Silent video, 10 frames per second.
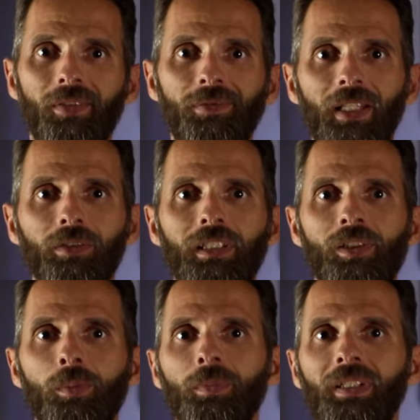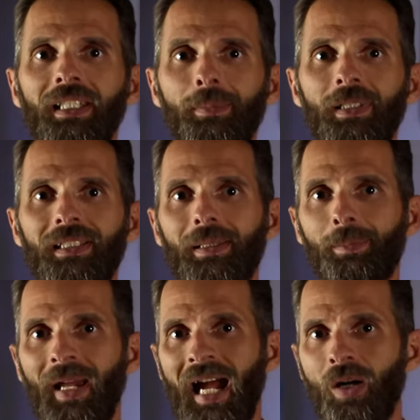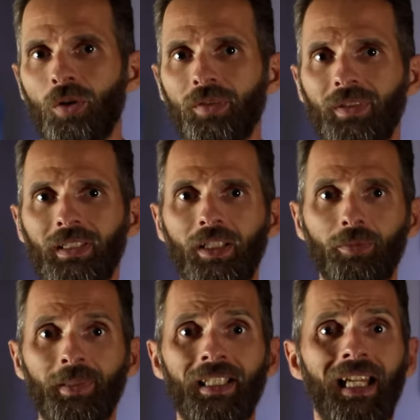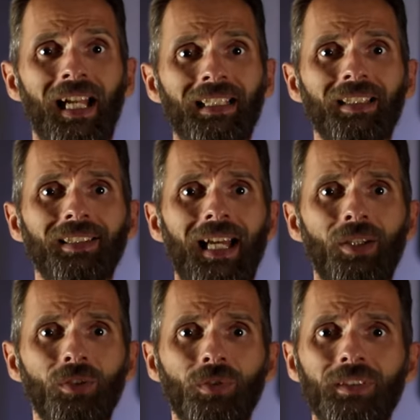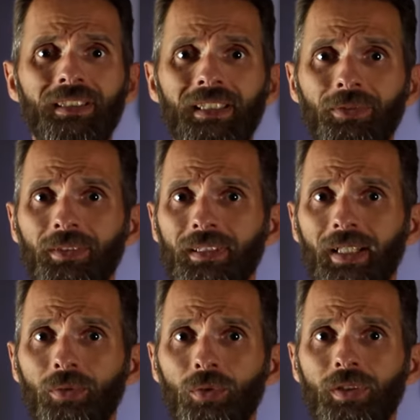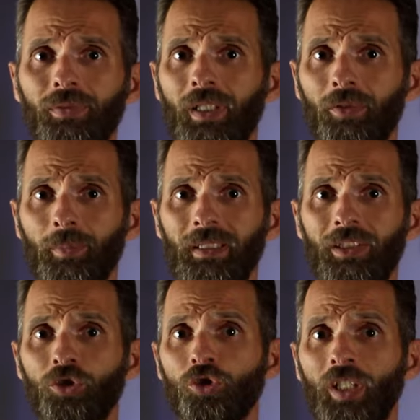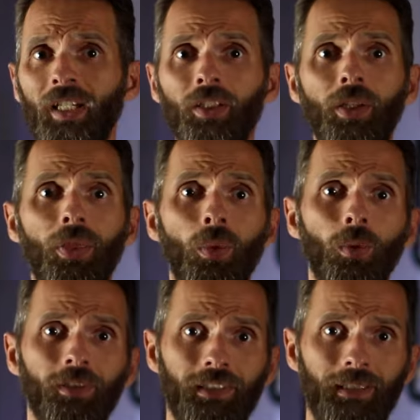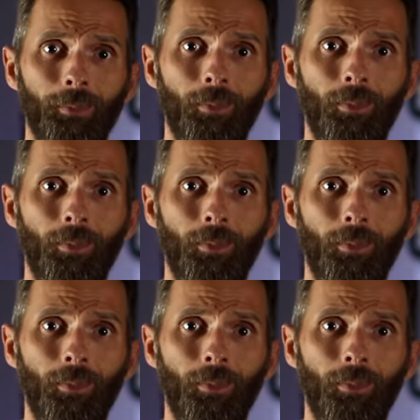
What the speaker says: Federalism limits the power of the government and allows for different levels of government to share authority.